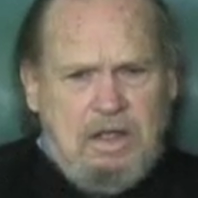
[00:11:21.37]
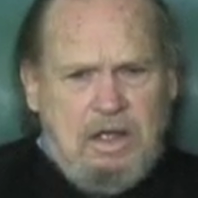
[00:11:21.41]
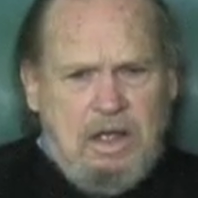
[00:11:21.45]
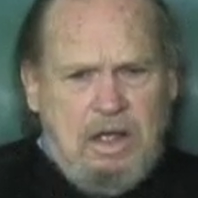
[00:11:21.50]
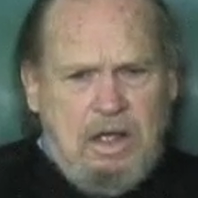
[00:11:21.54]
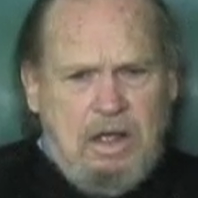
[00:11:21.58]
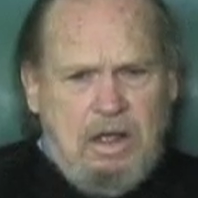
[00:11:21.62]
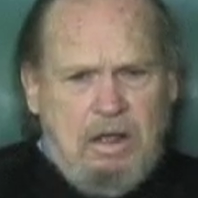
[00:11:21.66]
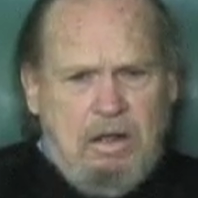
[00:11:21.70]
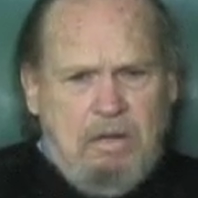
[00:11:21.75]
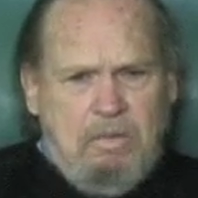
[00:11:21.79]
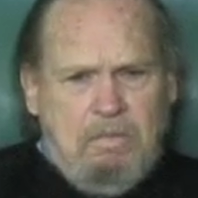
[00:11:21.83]

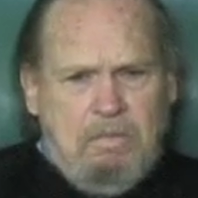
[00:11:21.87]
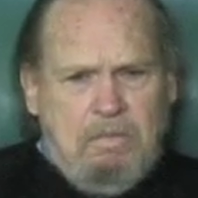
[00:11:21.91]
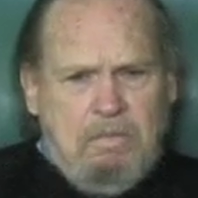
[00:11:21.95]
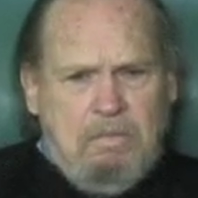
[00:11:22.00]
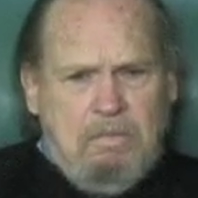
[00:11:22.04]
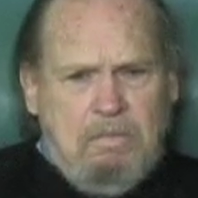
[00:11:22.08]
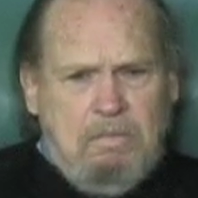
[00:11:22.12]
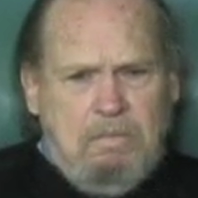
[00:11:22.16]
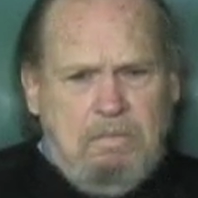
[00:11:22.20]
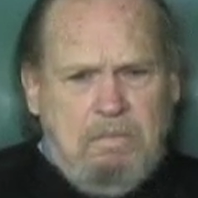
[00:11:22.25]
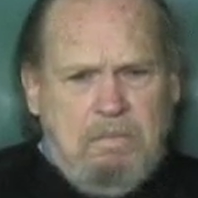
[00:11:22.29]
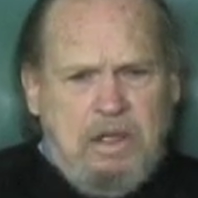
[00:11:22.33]

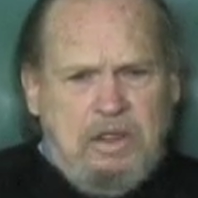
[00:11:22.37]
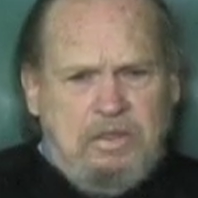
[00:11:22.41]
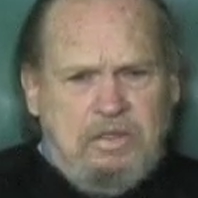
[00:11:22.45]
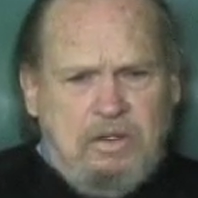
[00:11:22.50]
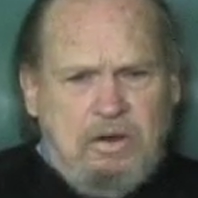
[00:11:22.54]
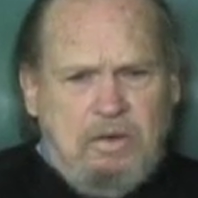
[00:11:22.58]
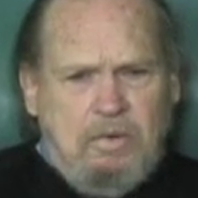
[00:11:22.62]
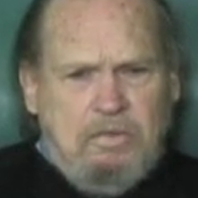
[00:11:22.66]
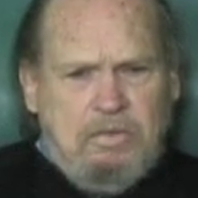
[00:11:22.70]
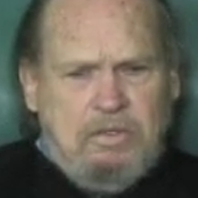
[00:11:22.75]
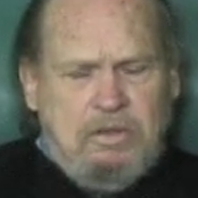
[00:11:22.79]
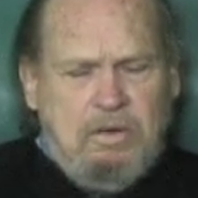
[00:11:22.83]
But
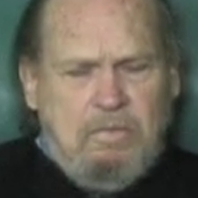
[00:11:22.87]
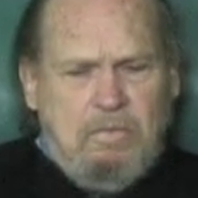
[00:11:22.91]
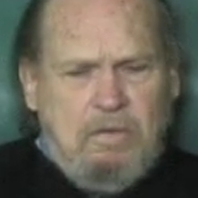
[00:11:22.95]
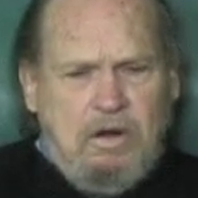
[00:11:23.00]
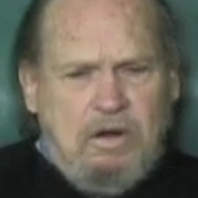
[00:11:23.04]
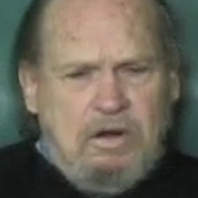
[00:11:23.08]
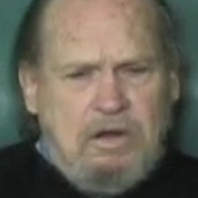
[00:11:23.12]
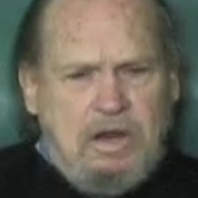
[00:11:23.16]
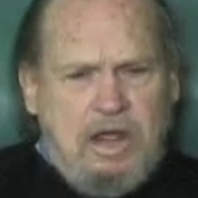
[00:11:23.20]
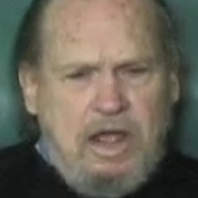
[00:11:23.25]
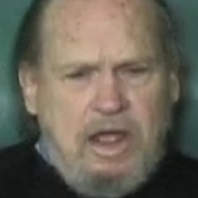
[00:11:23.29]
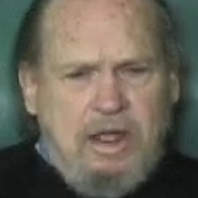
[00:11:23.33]
there
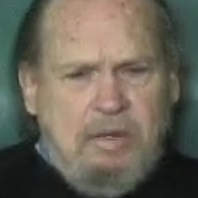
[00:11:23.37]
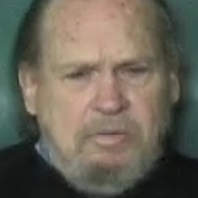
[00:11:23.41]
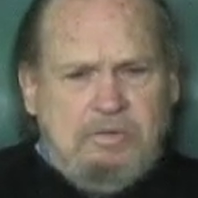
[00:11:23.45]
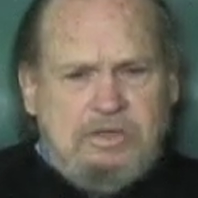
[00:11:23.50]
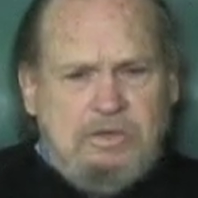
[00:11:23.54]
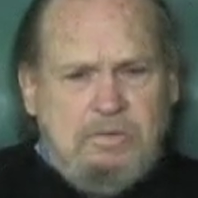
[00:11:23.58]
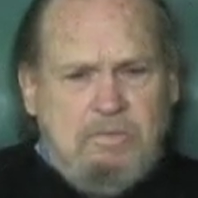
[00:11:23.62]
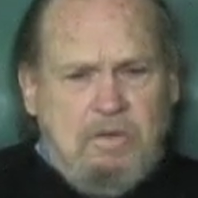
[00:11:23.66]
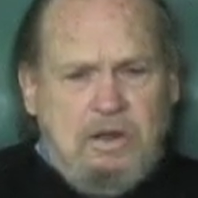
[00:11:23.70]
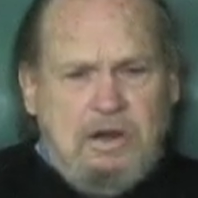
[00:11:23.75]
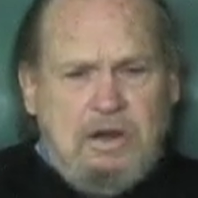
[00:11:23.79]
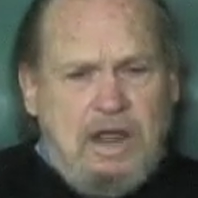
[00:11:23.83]
were
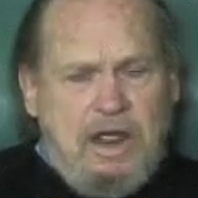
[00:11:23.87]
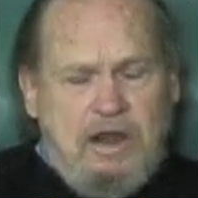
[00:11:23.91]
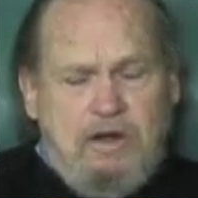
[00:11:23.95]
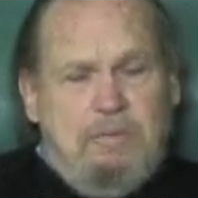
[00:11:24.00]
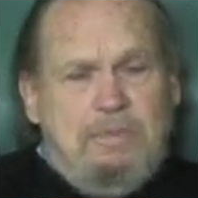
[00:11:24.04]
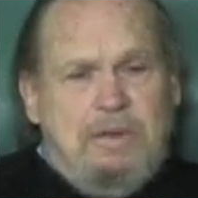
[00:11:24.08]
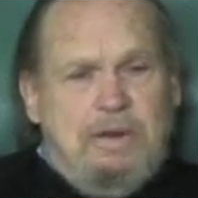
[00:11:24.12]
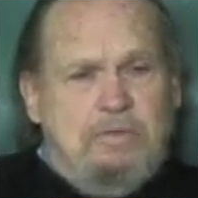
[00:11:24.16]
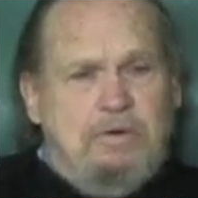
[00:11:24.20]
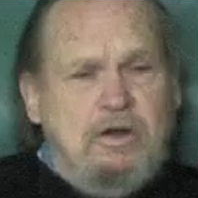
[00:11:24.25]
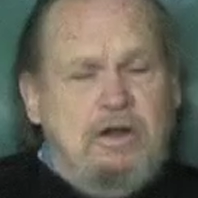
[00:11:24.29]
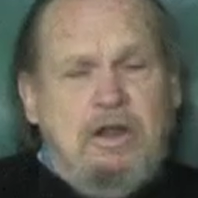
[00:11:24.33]
times, and I
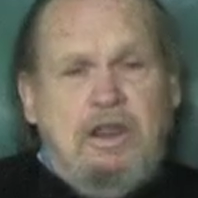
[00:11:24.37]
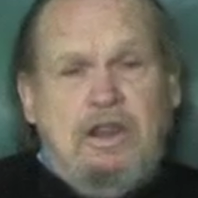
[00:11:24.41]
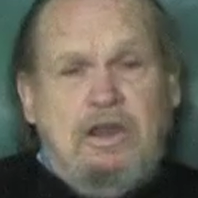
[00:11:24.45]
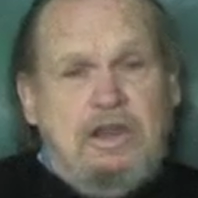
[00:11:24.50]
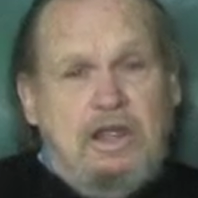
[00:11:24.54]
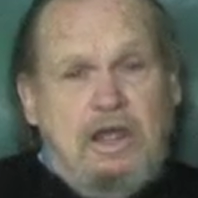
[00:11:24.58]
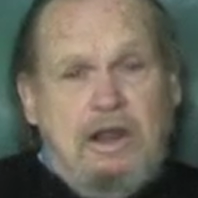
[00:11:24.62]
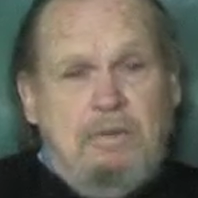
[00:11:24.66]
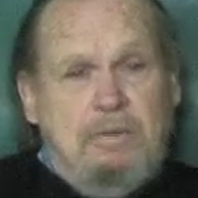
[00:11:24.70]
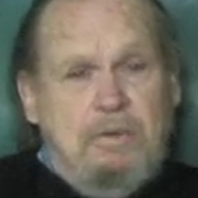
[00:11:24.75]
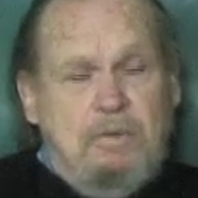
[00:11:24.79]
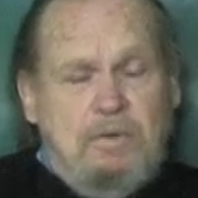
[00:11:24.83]
remember Ernie
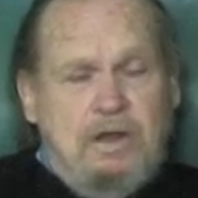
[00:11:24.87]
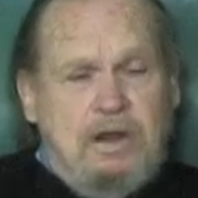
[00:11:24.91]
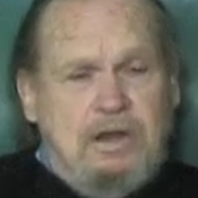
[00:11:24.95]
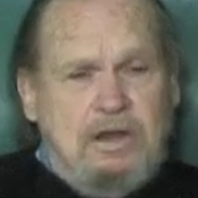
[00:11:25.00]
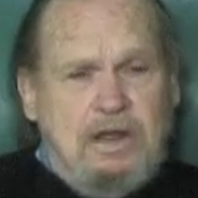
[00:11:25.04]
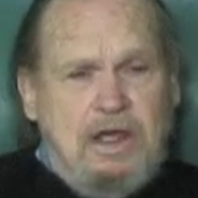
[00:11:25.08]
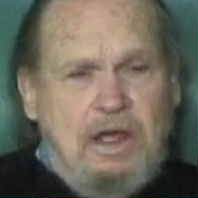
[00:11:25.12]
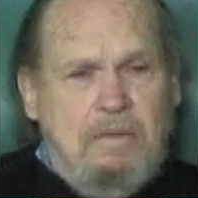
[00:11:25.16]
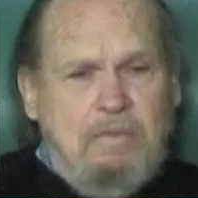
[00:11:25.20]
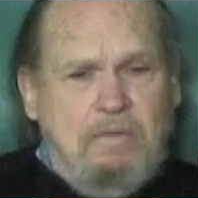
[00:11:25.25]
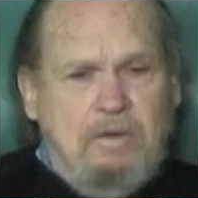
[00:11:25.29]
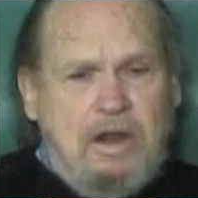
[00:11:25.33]
telling me one
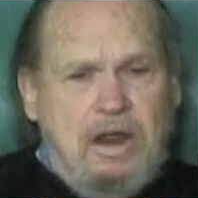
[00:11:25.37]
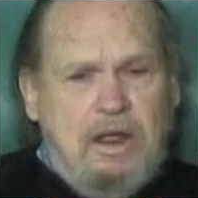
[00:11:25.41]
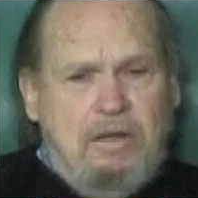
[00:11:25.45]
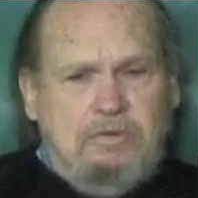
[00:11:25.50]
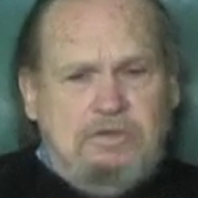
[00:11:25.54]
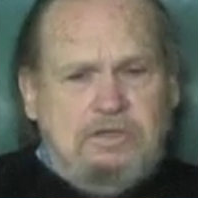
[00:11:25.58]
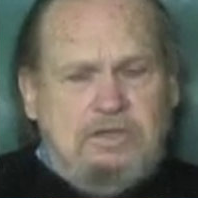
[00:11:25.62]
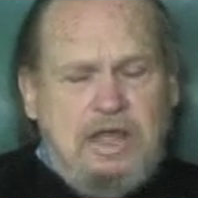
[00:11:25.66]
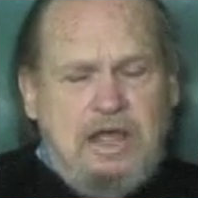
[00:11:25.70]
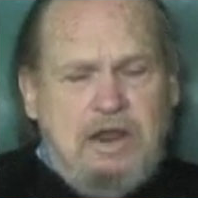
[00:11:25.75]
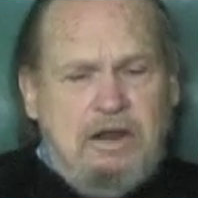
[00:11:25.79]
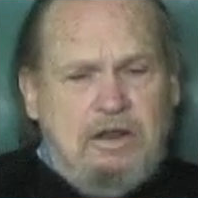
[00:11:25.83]
time when I
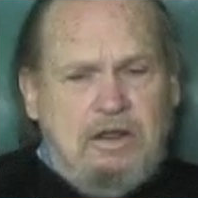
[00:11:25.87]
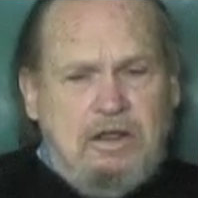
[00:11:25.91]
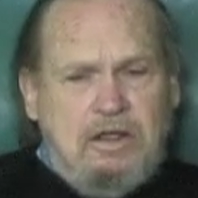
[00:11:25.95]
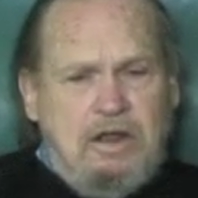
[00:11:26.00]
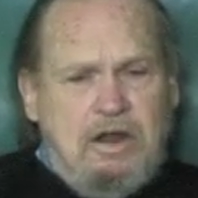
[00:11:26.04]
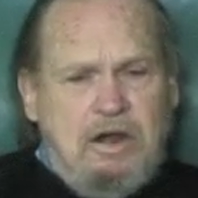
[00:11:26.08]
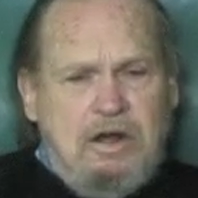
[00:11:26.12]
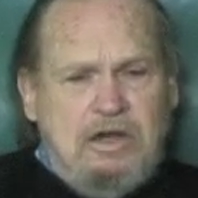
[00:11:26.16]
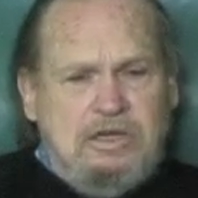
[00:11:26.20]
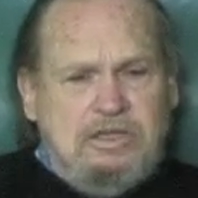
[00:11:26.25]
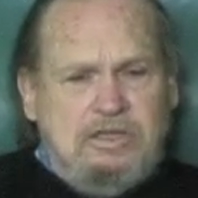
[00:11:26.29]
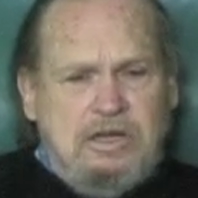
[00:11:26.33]
was out in the
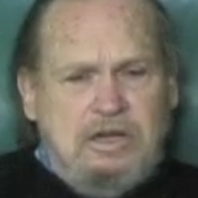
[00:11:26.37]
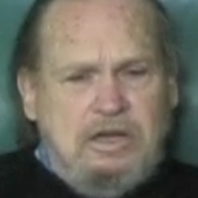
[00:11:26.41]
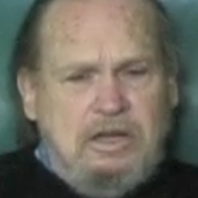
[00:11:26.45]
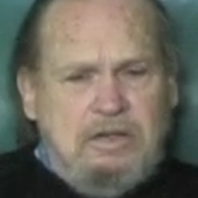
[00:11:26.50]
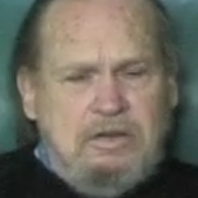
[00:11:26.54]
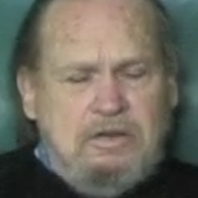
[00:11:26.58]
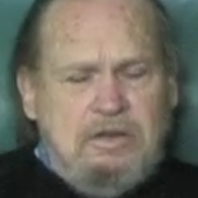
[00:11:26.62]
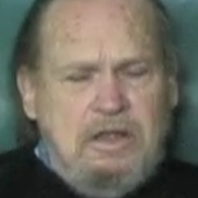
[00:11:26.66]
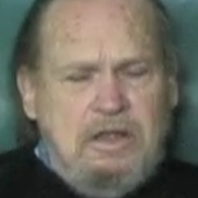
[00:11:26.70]
car, he said